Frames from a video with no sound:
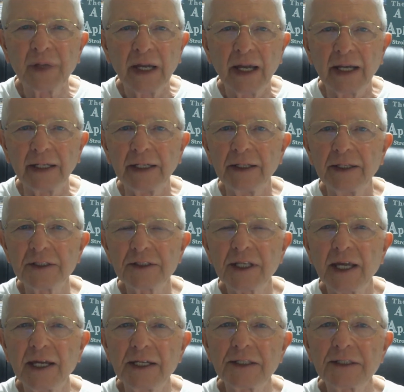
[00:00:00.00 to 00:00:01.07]
And in this
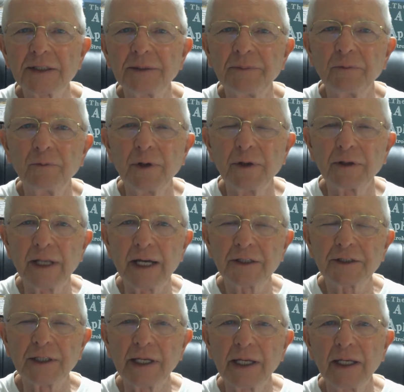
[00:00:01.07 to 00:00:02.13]
case, with
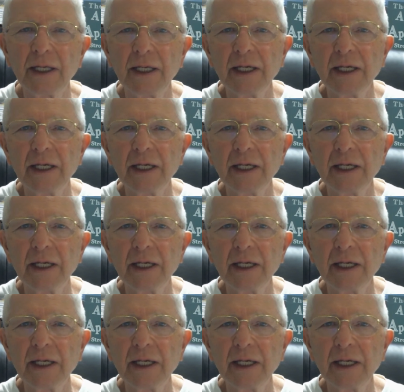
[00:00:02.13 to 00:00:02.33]
Lashley,